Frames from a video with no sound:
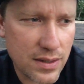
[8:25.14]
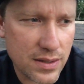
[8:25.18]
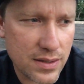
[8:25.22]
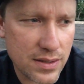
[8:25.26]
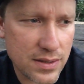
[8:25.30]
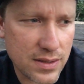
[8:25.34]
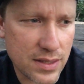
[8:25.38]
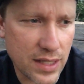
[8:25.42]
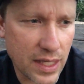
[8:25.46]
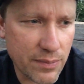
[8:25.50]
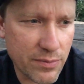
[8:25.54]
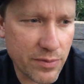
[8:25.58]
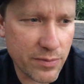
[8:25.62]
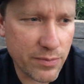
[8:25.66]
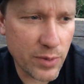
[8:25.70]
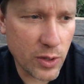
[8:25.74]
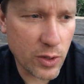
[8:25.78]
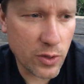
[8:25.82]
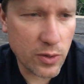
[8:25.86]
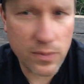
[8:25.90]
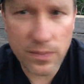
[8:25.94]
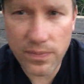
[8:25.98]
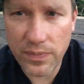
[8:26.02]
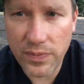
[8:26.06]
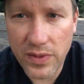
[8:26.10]
type of
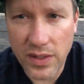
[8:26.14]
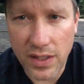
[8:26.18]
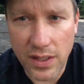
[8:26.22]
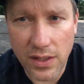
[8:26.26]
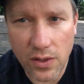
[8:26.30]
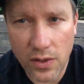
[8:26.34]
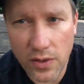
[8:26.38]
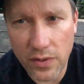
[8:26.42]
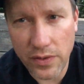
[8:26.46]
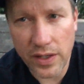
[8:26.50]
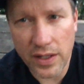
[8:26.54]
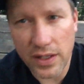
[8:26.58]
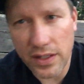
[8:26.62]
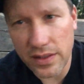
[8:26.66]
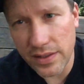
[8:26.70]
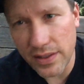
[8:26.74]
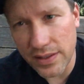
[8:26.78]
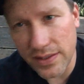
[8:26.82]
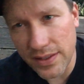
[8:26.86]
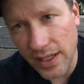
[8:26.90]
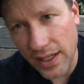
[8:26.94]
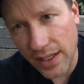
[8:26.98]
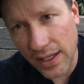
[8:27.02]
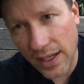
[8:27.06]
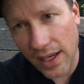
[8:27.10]
boat, like all the
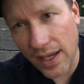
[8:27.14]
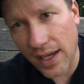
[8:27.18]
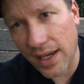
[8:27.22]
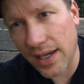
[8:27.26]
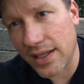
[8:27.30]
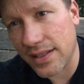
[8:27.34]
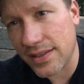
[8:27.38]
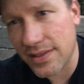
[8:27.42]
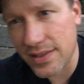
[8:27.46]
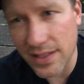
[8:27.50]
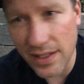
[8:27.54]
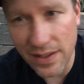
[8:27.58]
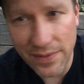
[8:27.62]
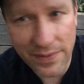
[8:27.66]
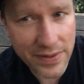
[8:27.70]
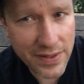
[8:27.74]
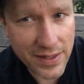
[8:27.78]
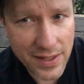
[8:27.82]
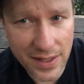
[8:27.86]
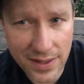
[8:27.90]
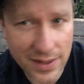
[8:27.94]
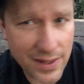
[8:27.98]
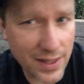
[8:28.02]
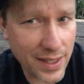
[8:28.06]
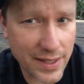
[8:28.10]
deck heights and
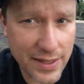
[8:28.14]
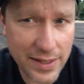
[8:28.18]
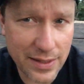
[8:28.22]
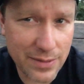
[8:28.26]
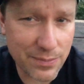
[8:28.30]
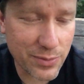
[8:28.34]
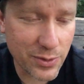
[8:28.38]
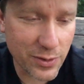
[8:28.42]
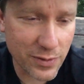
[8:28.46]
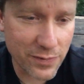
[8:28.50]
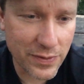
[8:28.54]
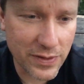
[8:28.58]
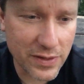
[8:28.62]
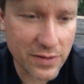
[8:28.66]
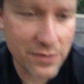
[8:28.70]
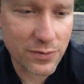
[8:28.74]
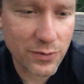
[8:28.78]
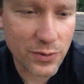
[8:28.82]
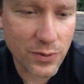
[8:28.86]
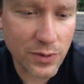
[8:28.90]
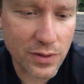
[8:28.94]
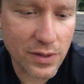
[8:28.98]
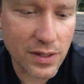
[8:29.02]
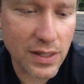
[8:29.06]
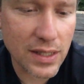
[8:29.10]
everything line up perfect
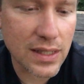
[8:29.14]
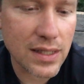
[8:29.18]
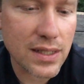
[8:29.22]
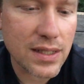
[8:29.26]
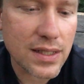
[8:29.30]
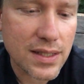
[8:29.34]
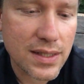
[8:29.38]
for